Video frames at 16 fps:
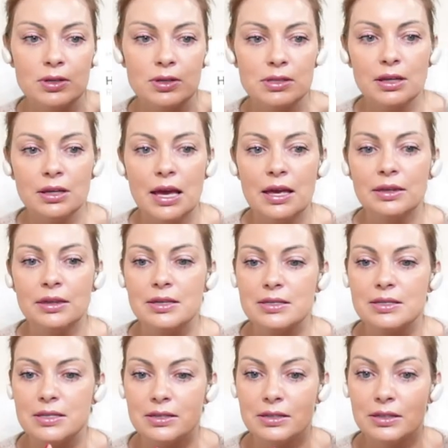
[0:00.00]
Once again,
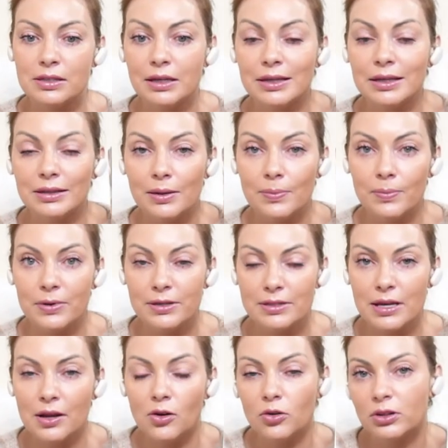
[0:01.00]
this is 30%
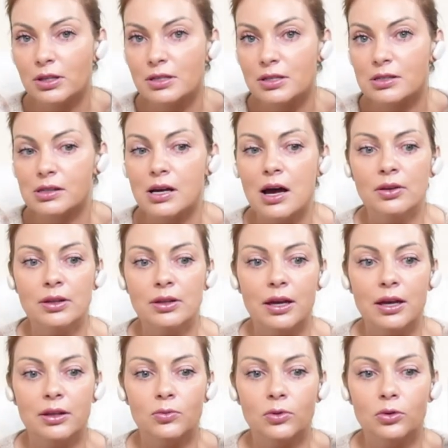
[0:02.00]
on
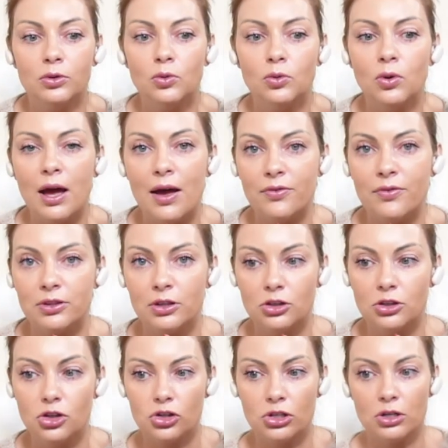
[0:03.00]
discount and we do have an
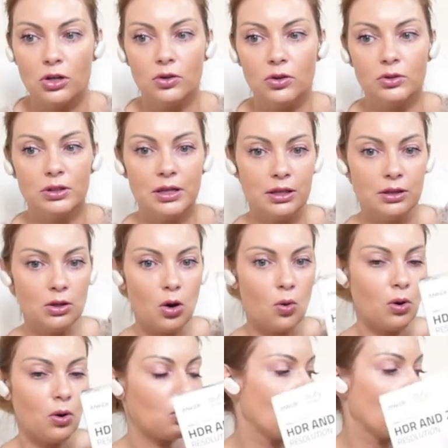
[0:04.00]
additional
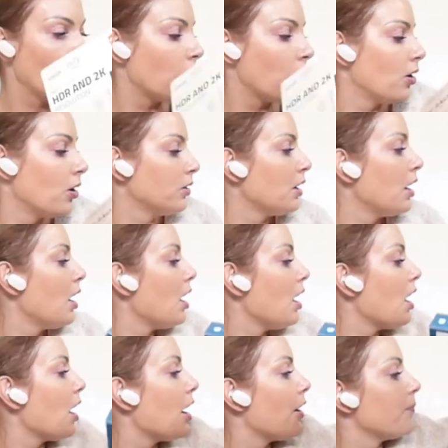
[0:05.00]
$10 coupon
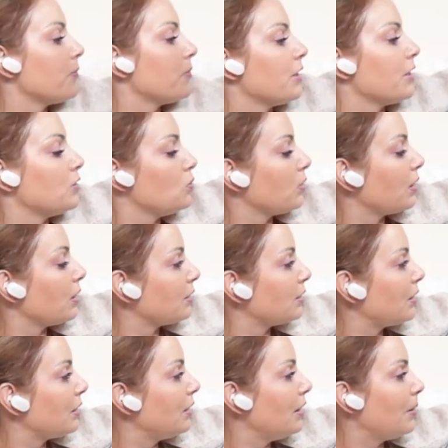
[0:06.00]
um, that you
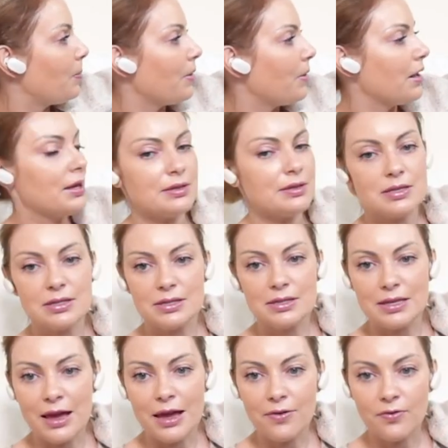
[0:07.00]
can clip and
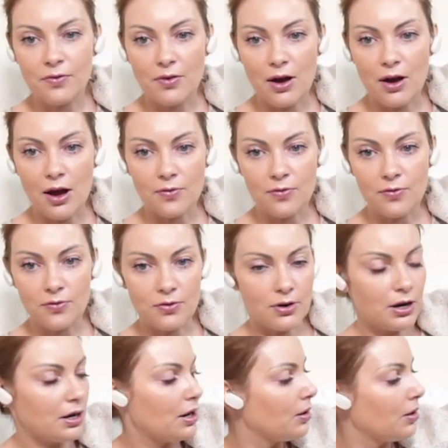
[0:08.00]
save uh,
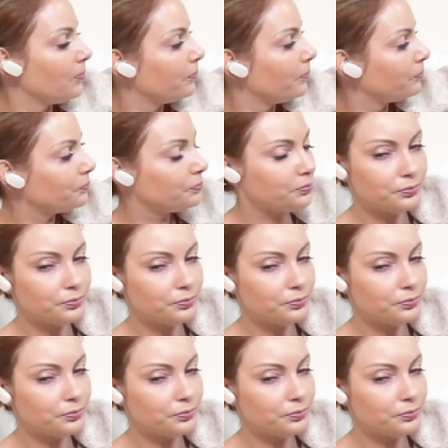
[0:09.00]
further.